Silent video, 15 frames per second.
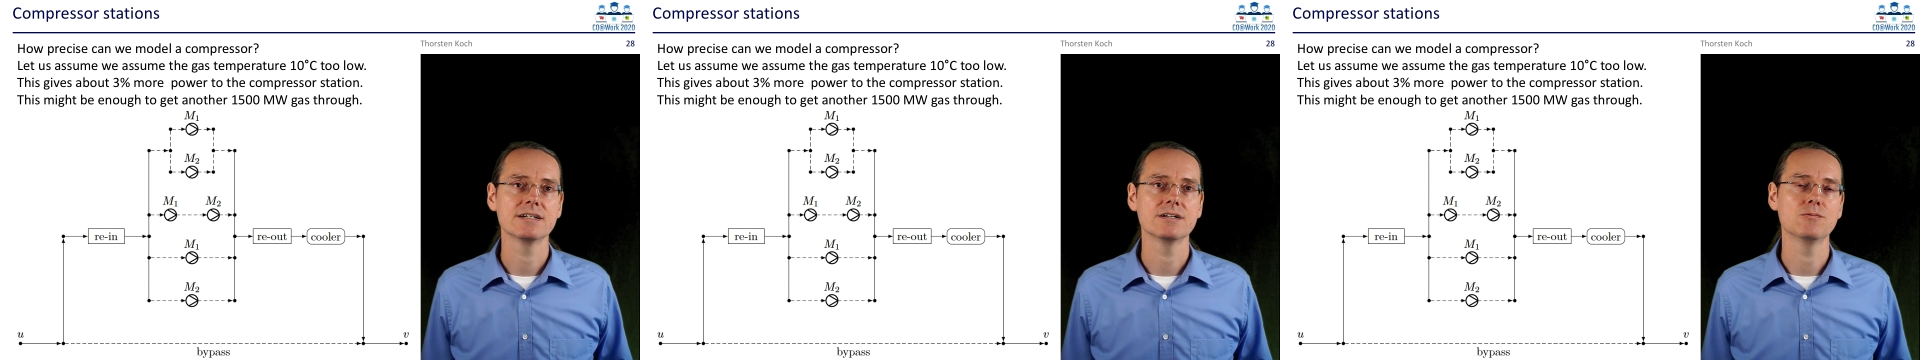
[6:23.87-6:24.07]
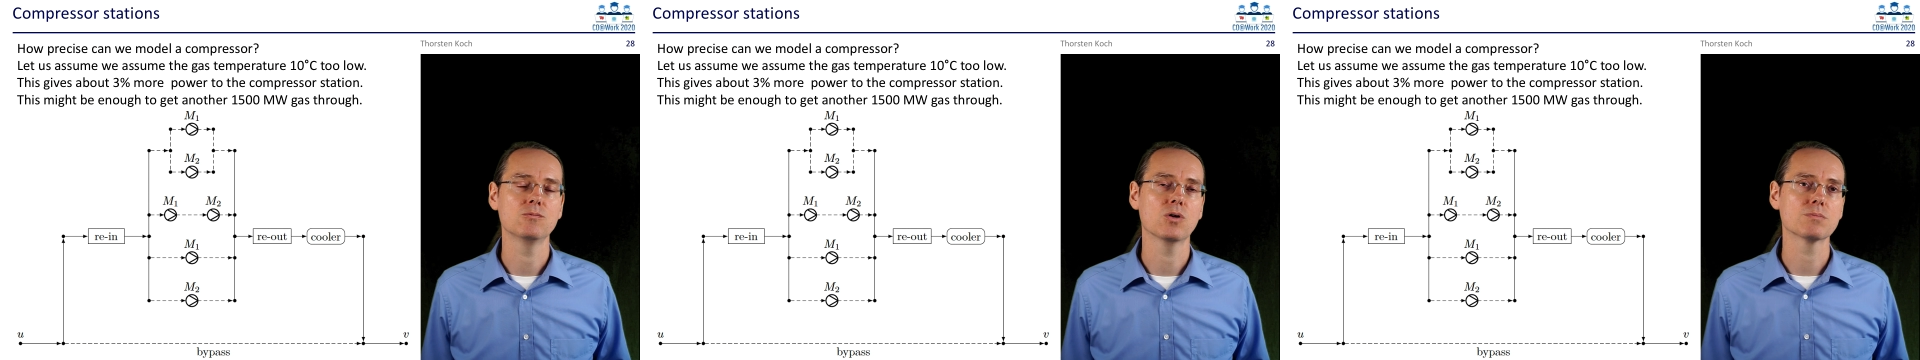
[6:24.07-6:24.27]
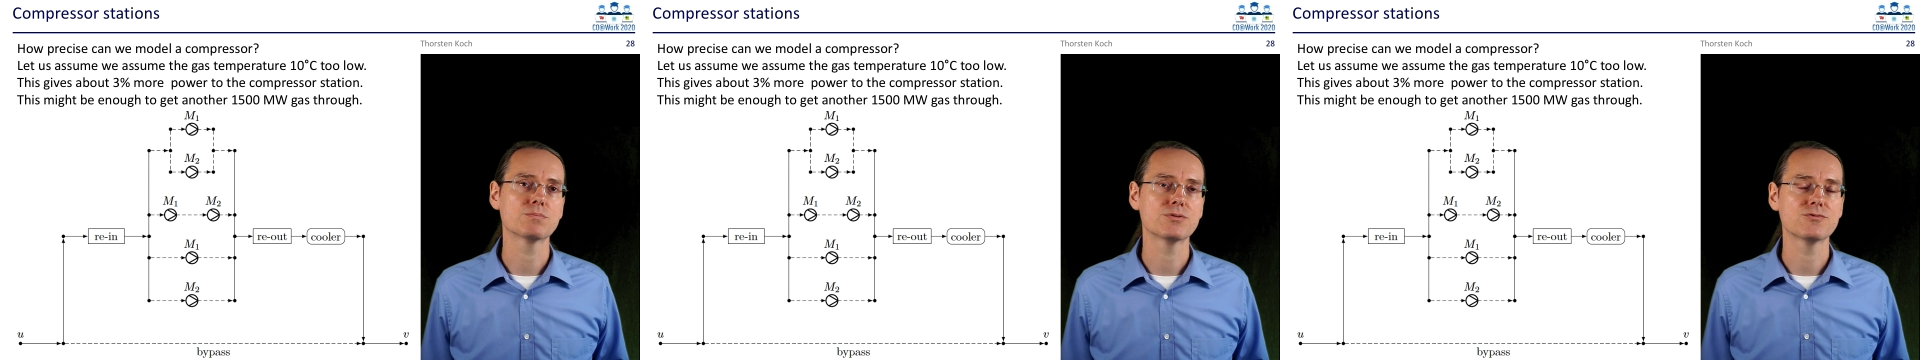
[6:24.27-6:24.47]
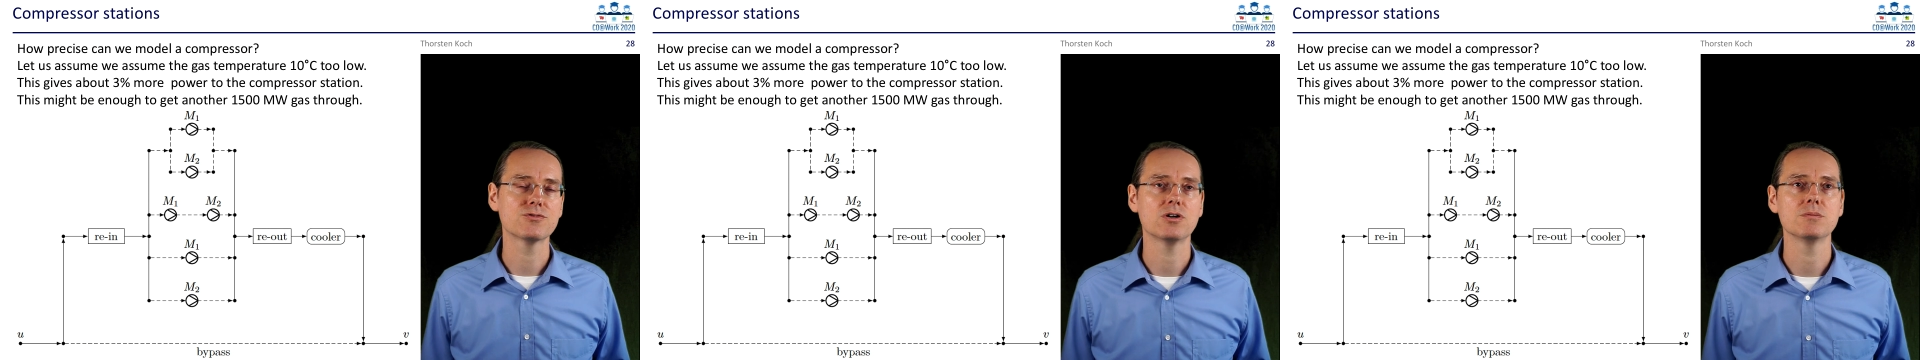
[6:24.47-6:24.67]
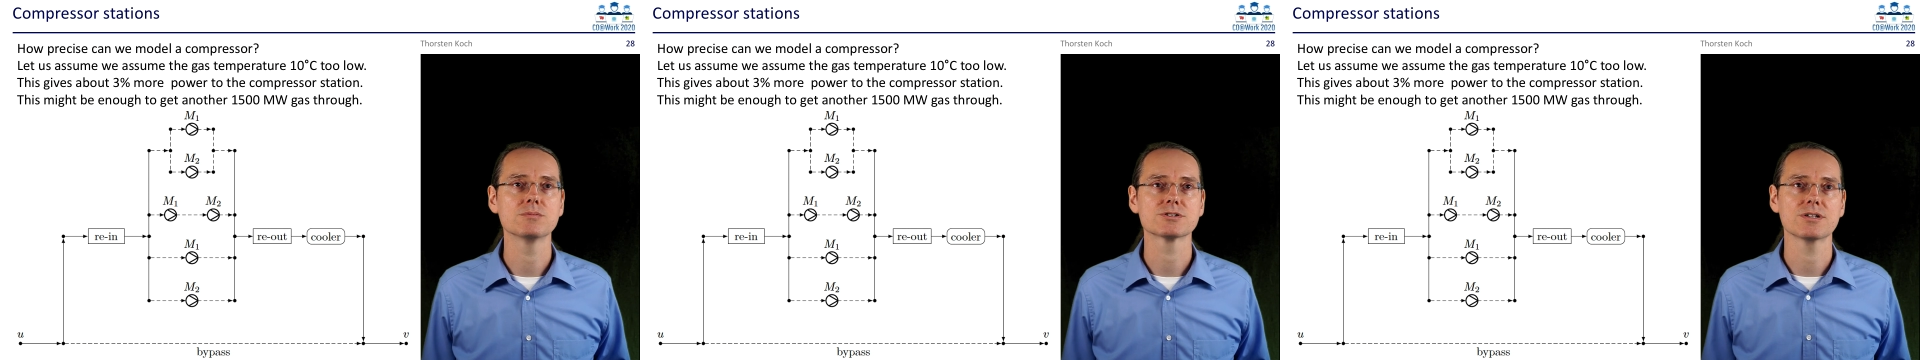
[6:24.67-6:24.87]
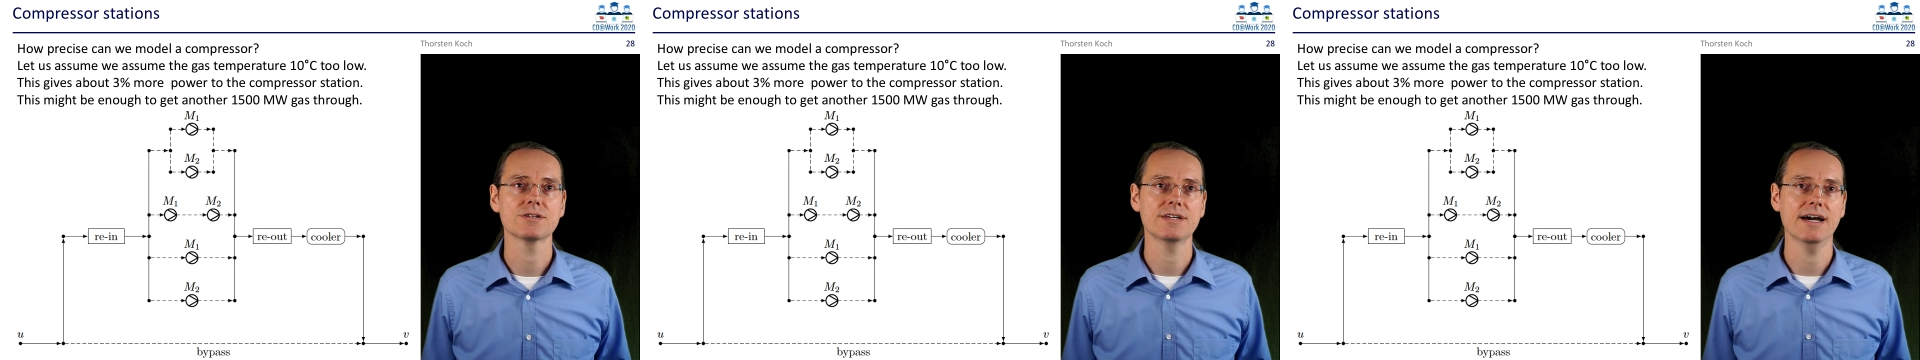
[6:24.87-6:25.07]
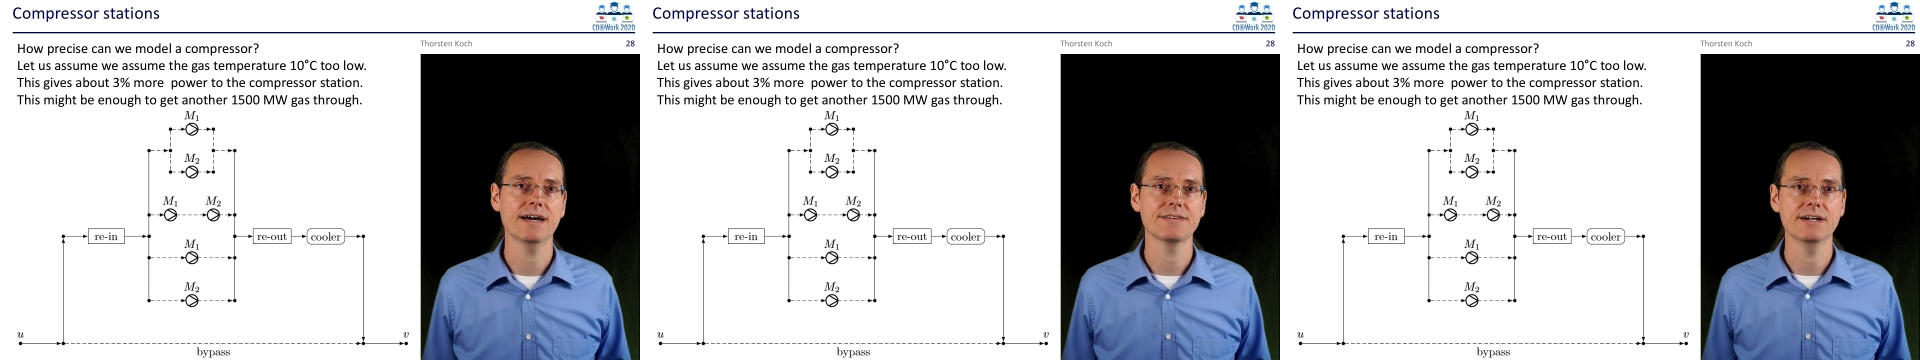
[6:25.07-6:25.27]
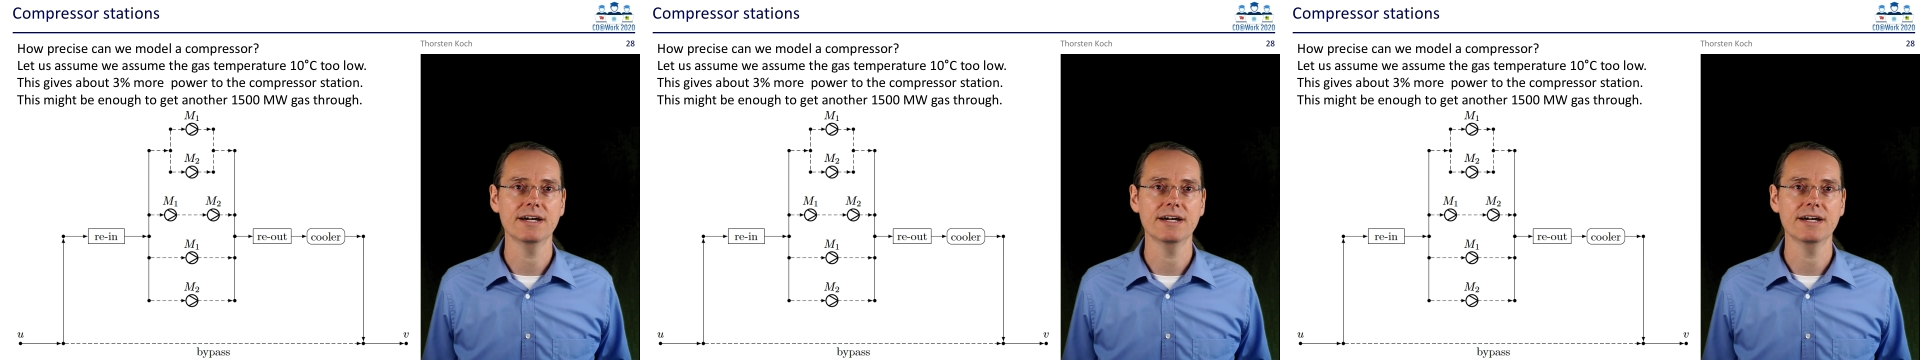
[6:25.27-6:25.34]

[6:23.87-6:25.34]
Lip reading: one performance or the other.